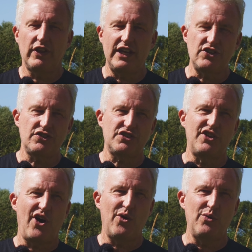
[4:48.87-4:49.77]
they just
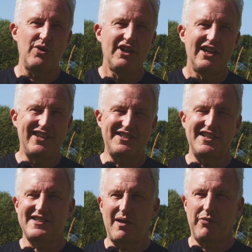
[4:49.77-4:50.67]
know this
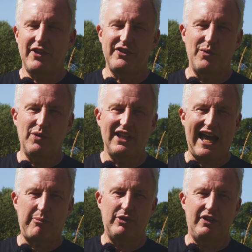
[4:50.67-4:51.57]
is something that will
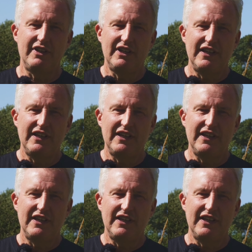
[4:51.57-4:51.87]
happen.